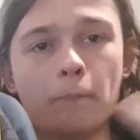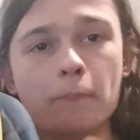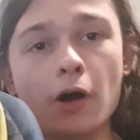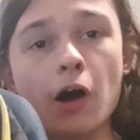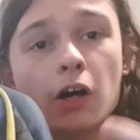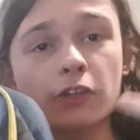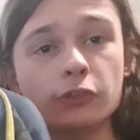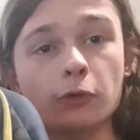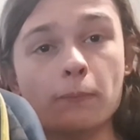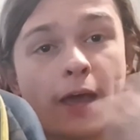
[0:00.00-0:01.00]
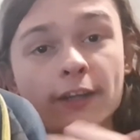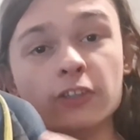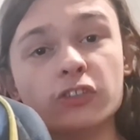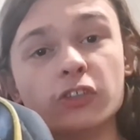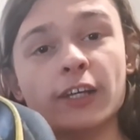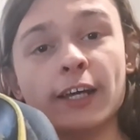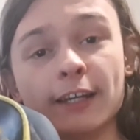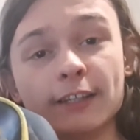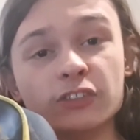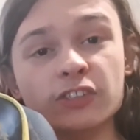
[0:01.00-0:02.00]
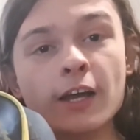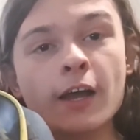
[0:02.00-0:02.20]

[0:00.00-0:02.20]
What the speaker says: books, your pencil case,